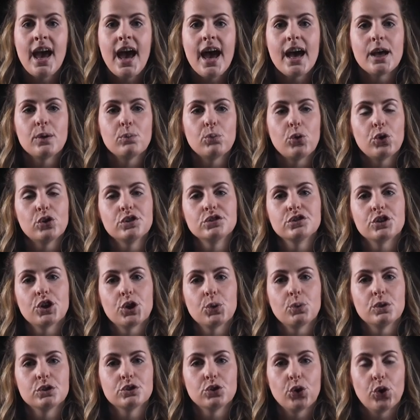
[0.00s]
and more
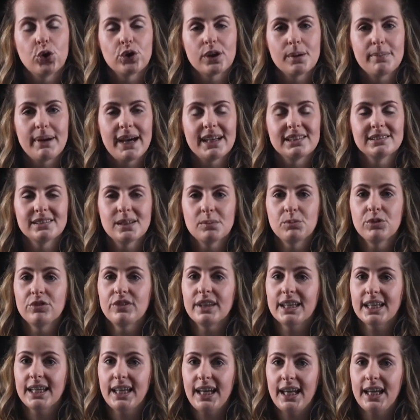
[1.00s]
so we'll talk about some of
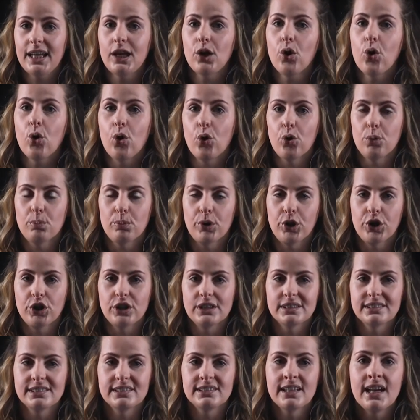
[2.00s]
the key
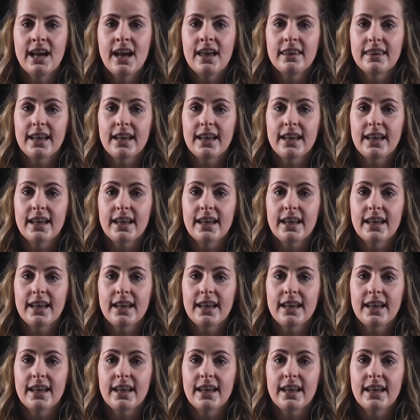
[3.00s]
hormones